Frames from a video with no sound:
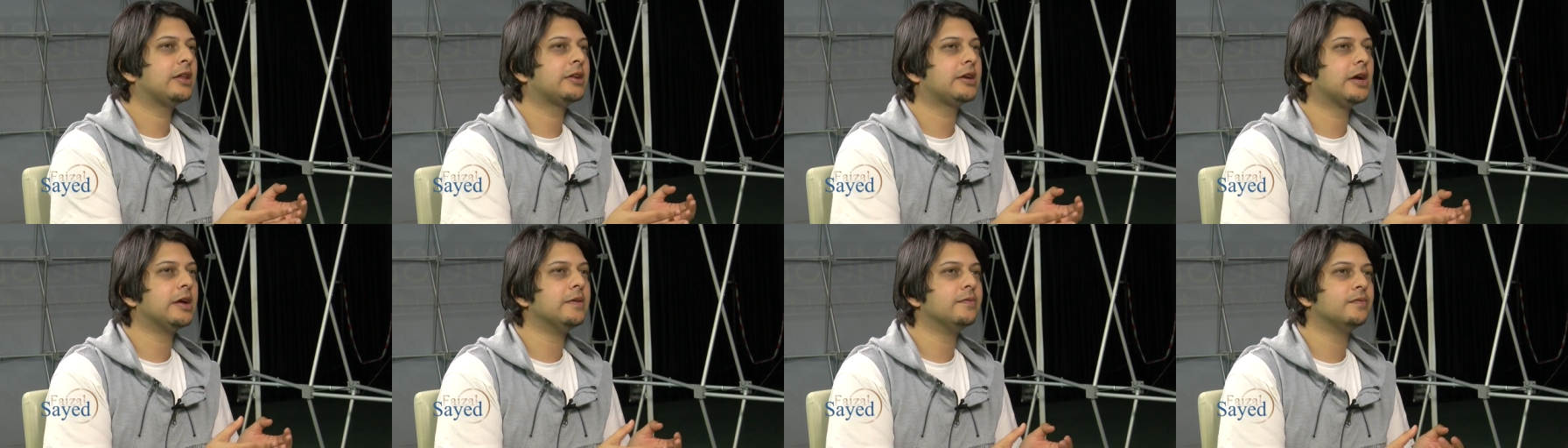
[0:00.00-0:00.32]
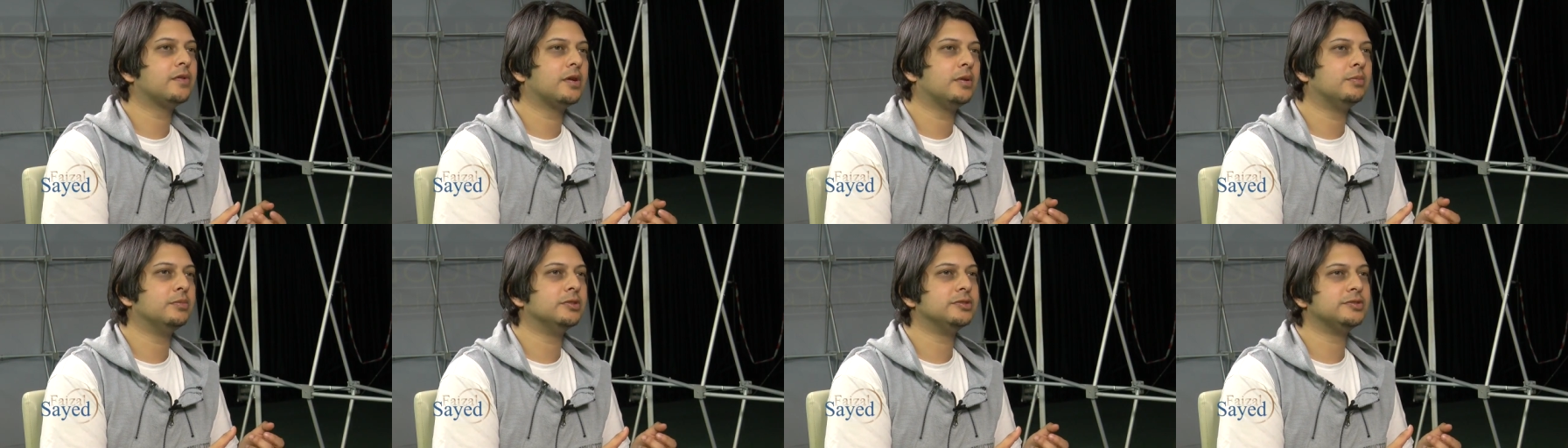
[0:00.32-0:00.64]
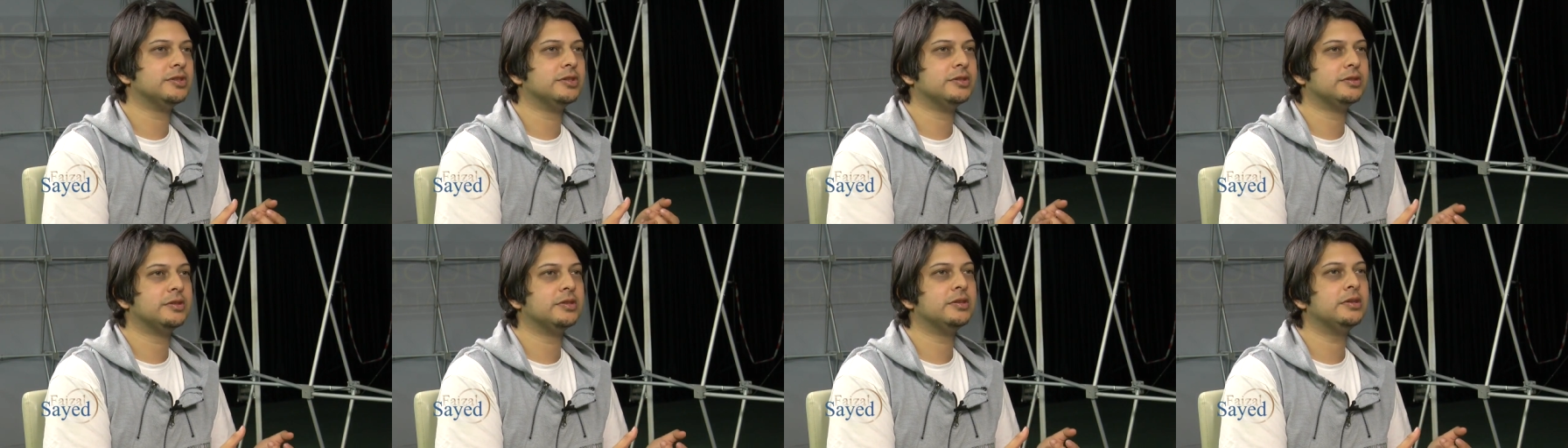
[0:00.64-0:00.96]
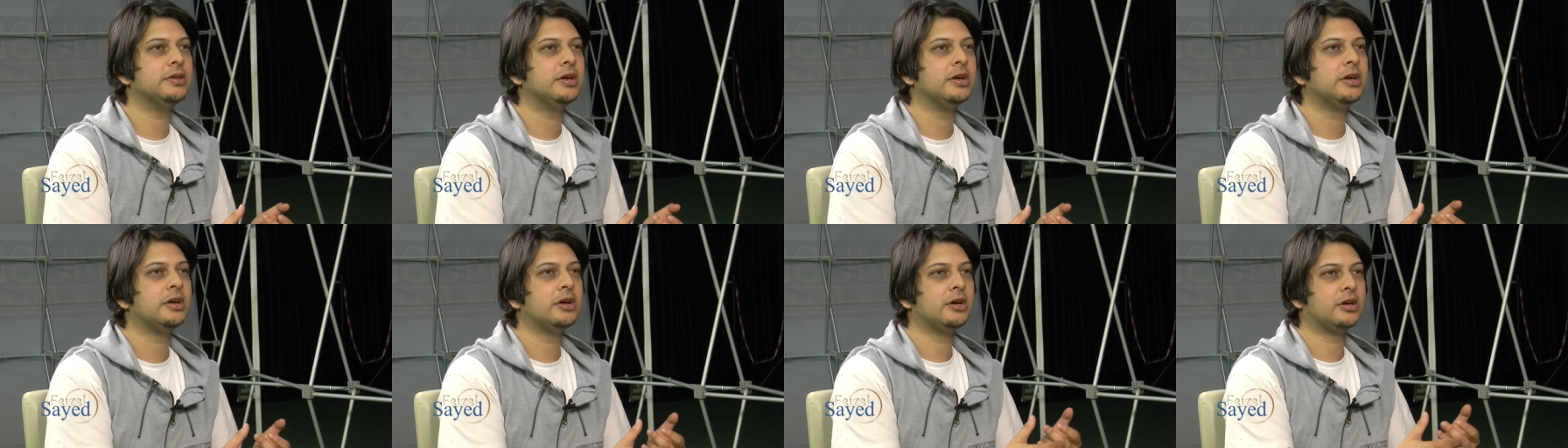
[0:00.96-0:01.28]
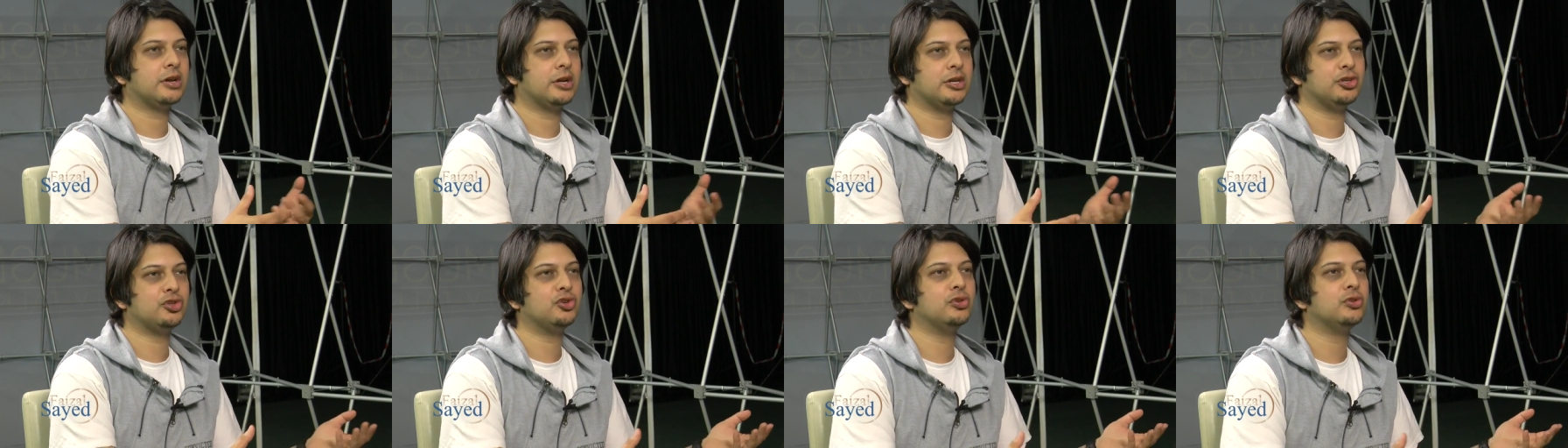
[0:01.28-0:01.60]
and came from a certain
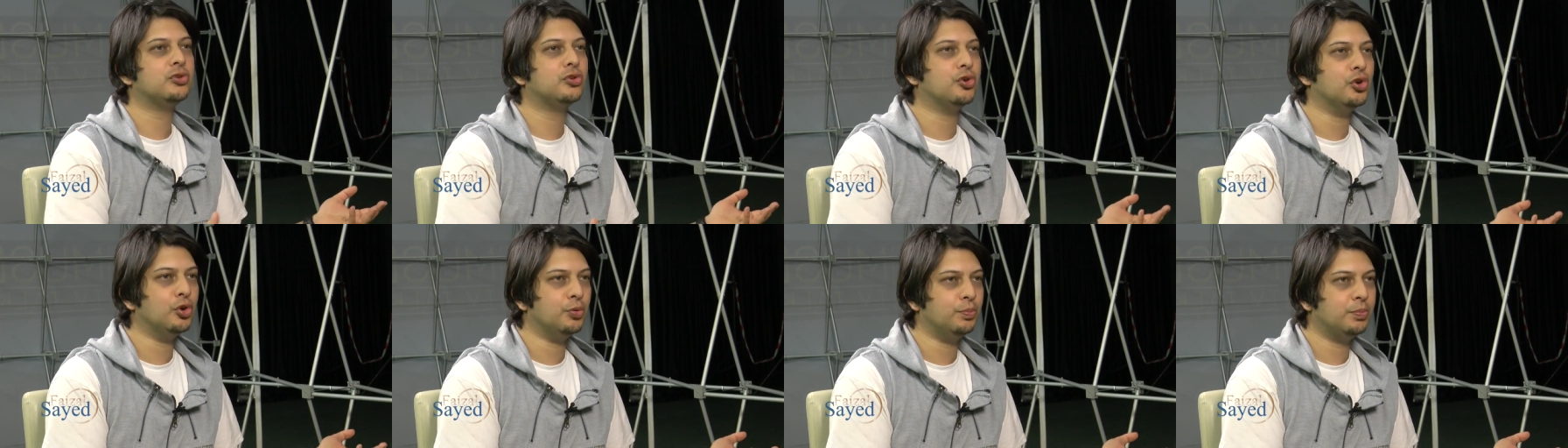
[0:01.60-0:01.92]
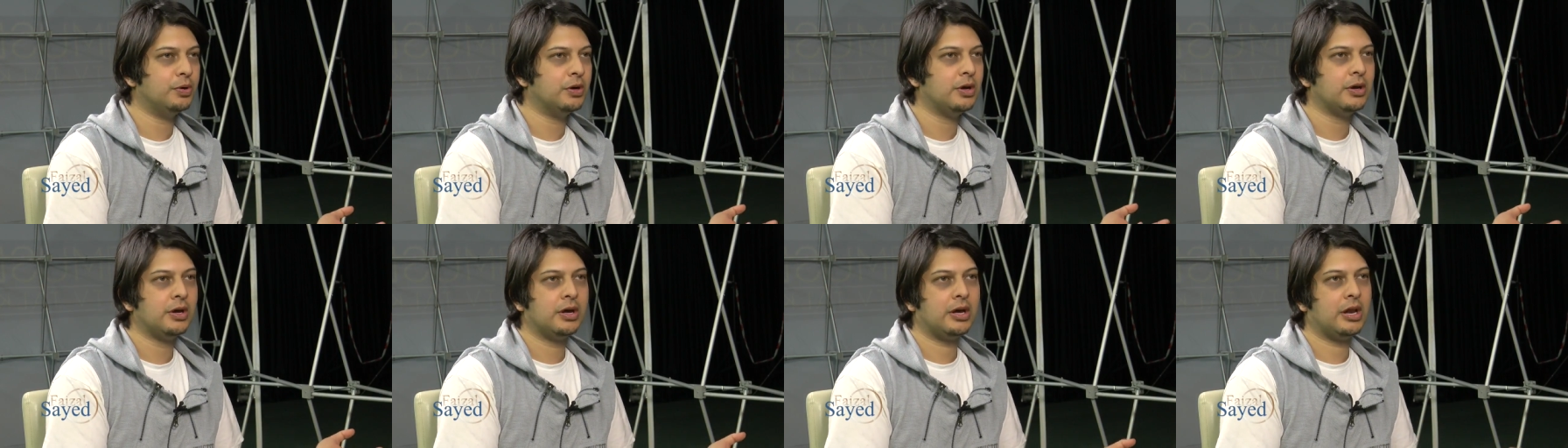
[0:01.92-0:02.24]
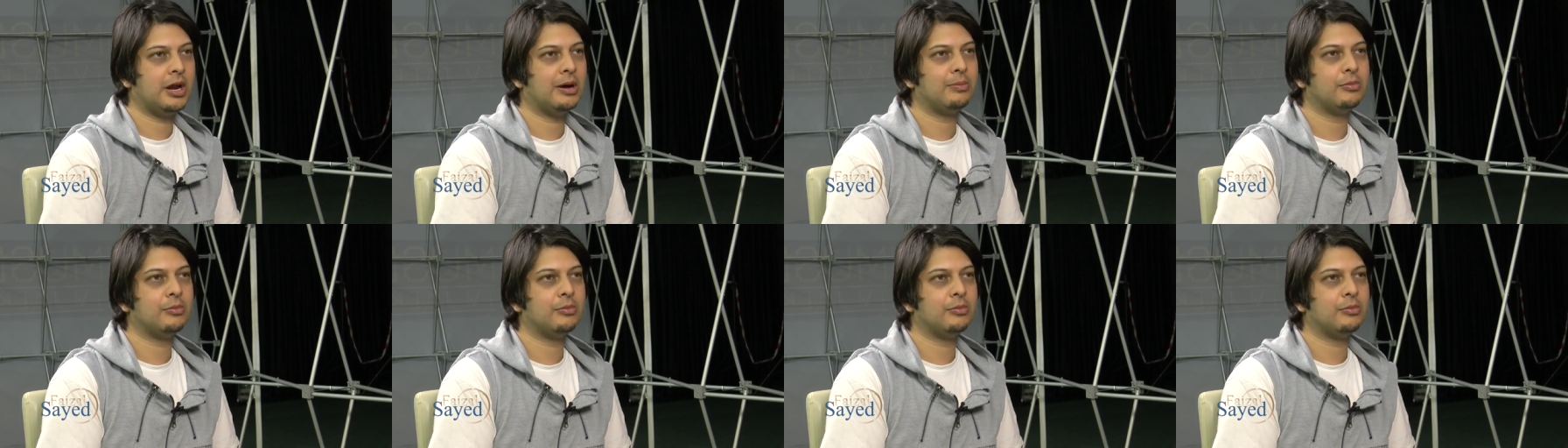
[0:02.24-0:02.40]
racial group.